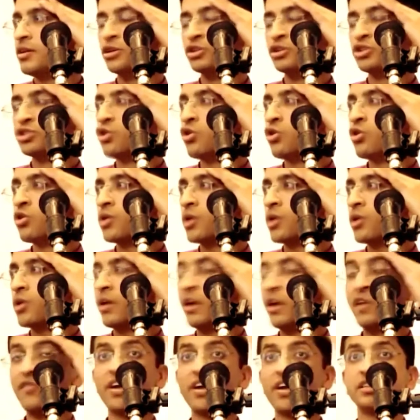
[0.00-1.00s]
So
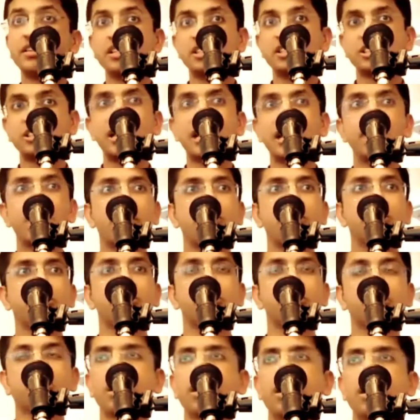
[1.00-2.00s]
crowded. In fact, this time
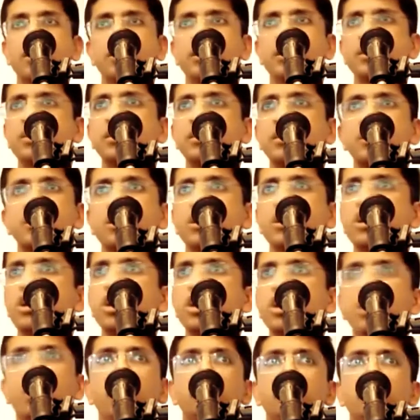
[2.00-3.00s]
also, Karthik
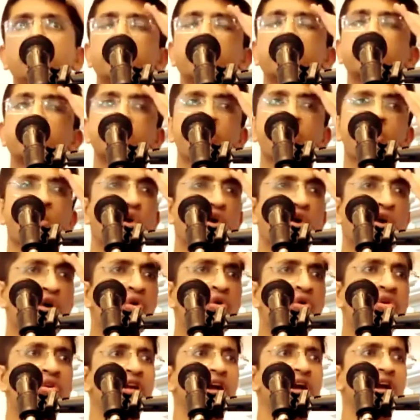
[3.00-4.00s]
was
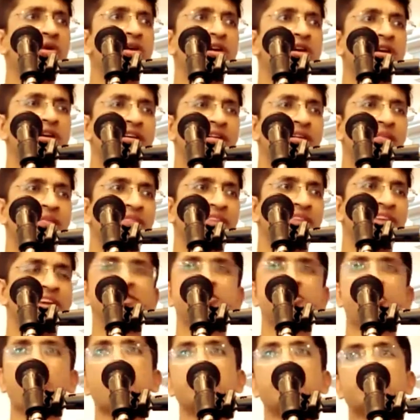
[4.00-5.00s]
so crowded.
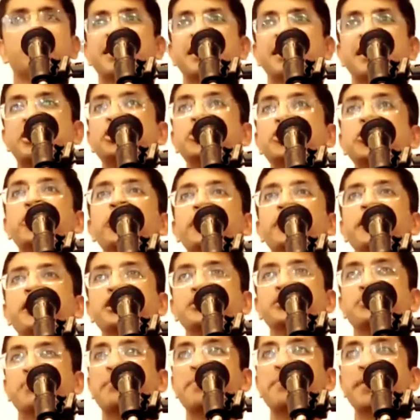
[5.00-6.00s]
It's almost like the 2
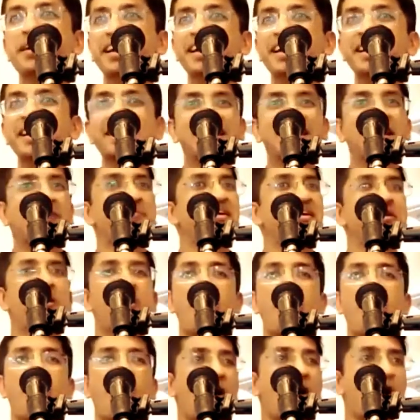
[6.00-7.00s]
years people didn't come and
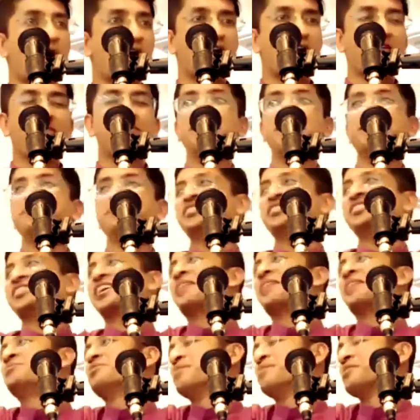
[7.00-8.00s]
all of them just
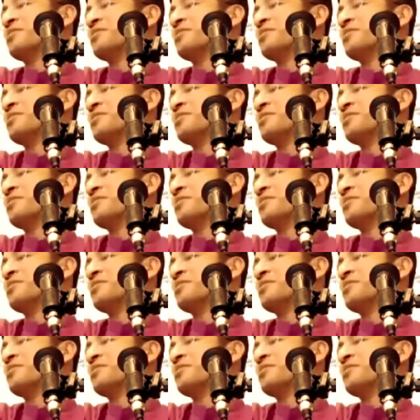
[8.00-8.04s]
came to